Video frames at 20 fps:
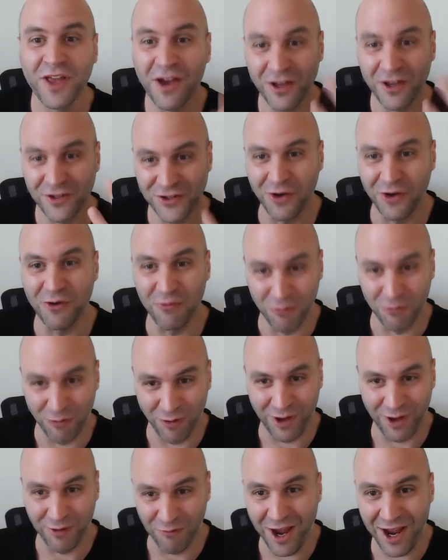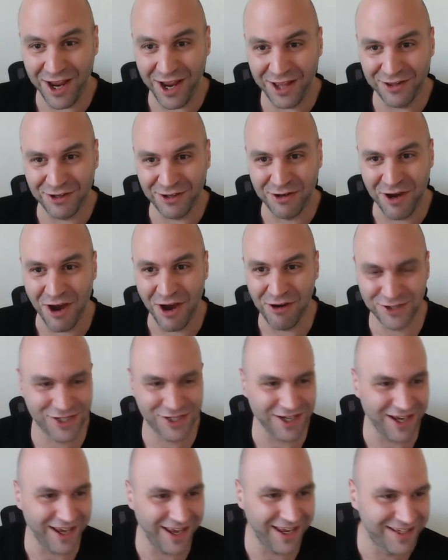So why the
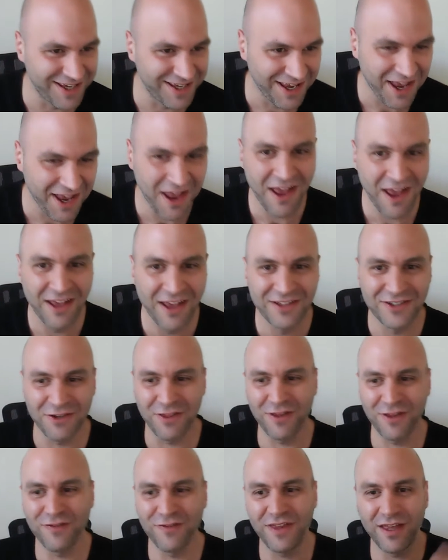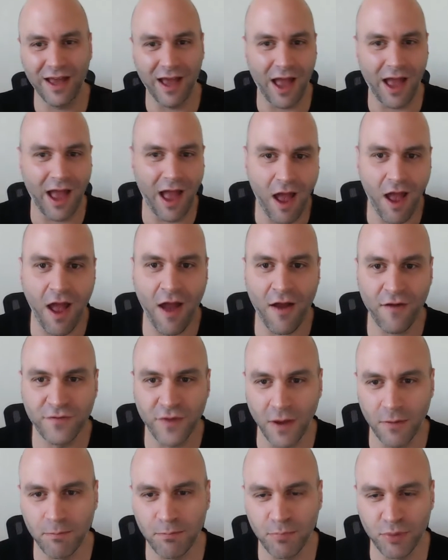coach? So
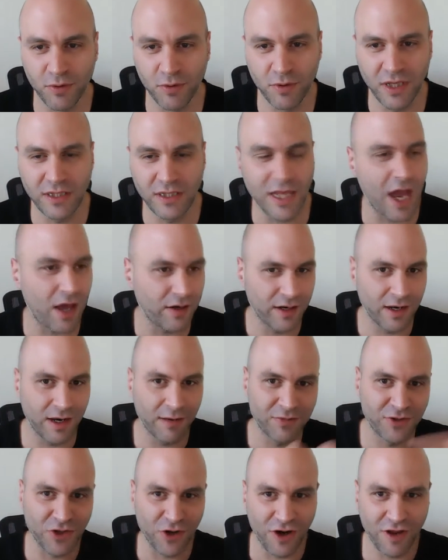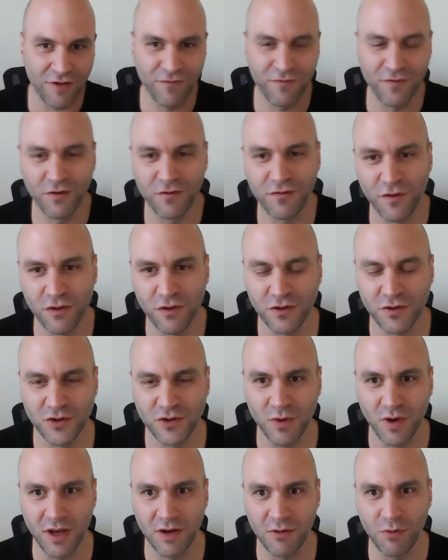I've put it down, and I'm sorry for those
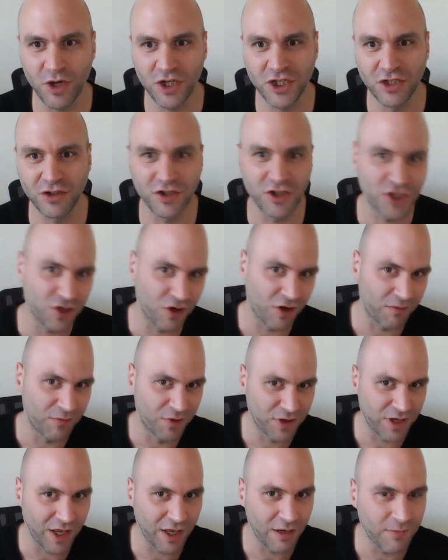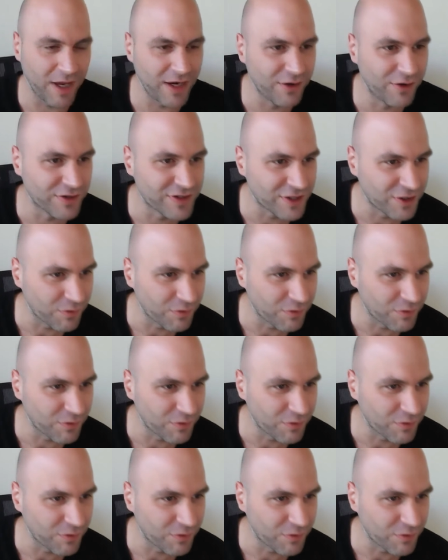who are watching the show. I'm looking at my notes.